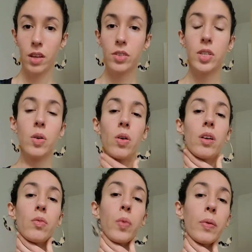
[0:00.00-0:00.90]
So
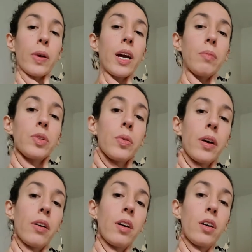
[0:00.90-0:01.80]
when we come to
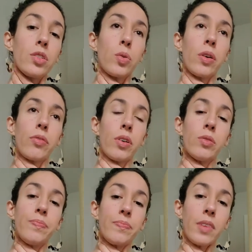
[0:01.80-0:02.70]
a, a sore
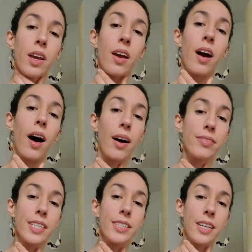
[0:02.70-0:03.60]
throat,
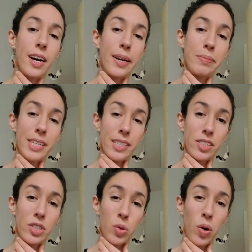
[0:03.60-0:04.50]
oftentimes
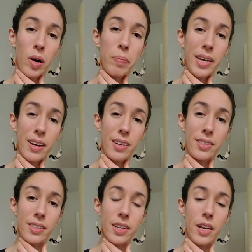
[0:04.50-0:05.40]
it's sore
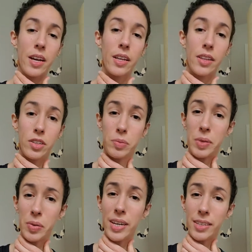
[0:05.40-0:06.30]
because there's
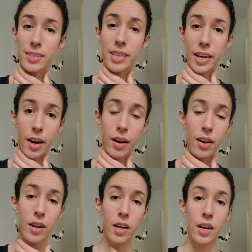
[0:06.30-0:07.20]
mucus there,
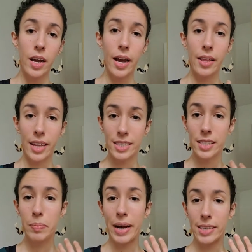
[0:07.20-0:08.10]
and that's
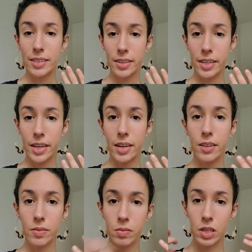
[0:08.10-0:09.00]
the
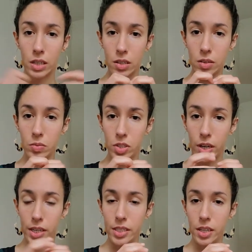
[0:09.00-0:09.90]
bacteria
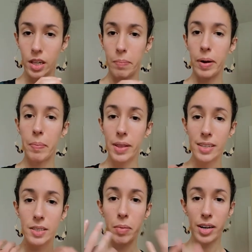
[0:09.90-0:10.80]
starting to clump up, and
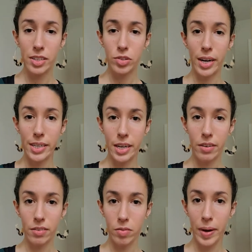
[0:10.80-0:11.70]
that's the body trying to get
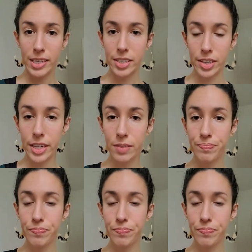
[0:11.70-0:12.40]
rid of the bacteria.